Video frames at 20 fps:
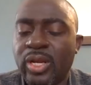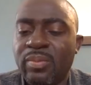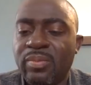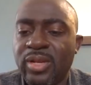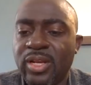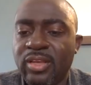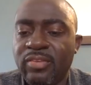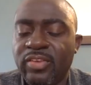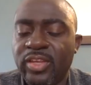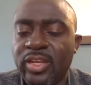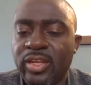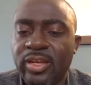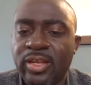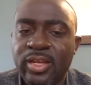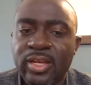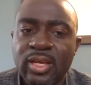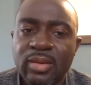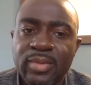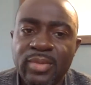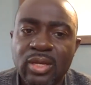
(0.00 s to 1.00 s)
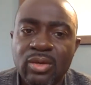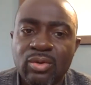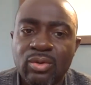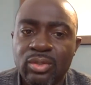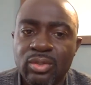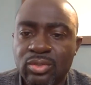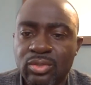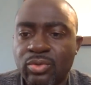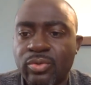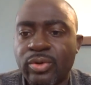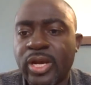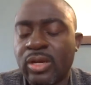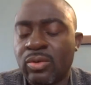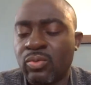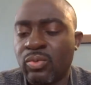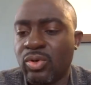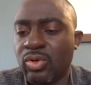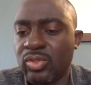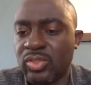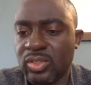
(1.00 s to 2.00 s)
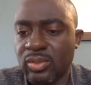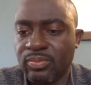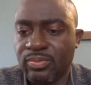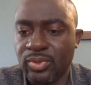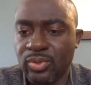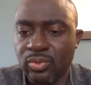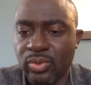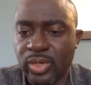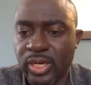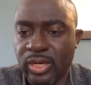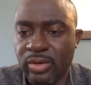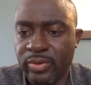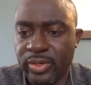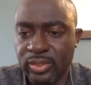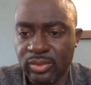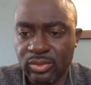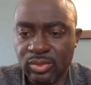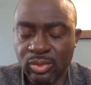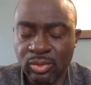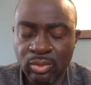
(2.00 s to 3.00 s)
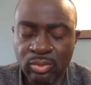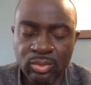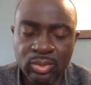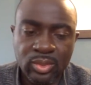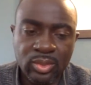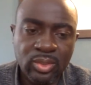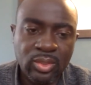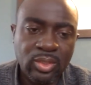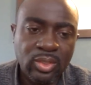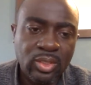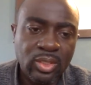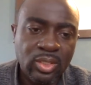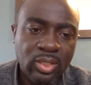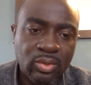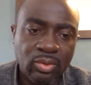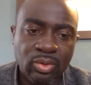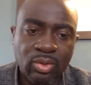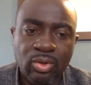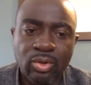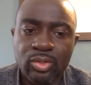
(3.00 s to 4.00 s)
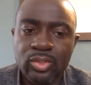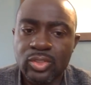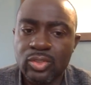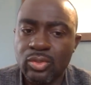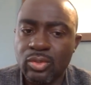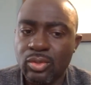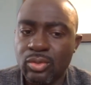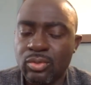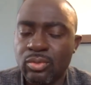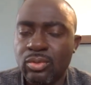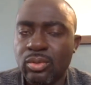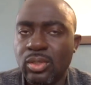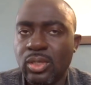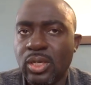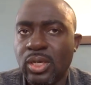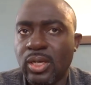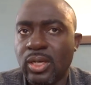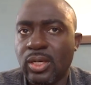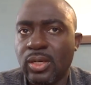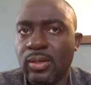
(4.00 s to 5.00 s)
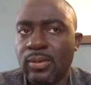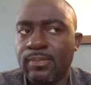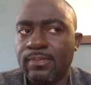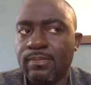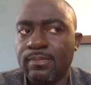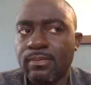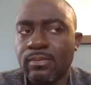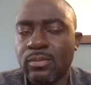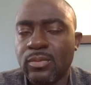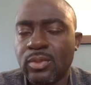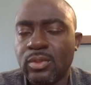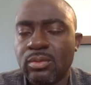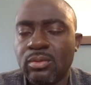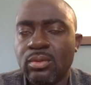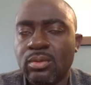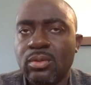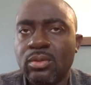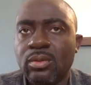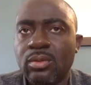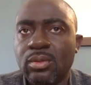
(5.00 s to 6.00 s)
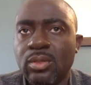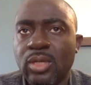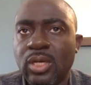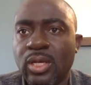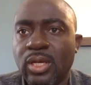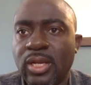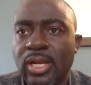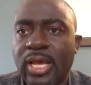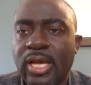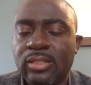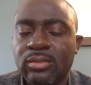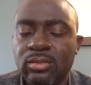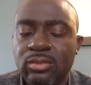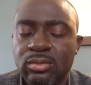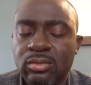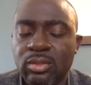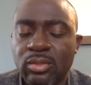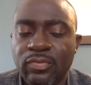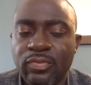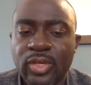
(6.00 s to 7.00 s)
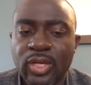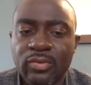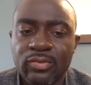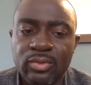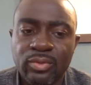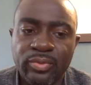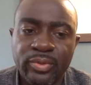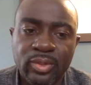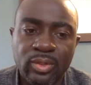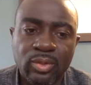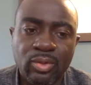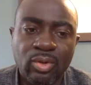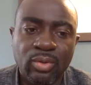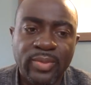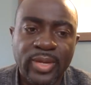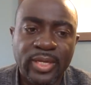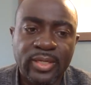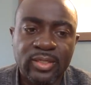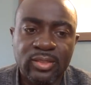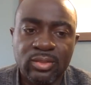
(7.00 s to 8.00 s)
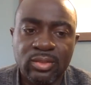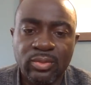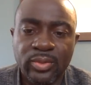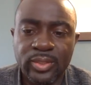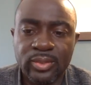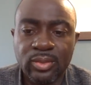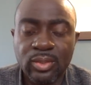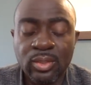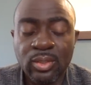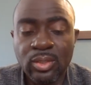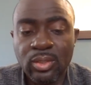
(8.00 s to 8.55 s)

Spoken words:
I'm living in it, I'm not going to crack walls and put wiring. So it will cost you a lot if you have to go back and do it.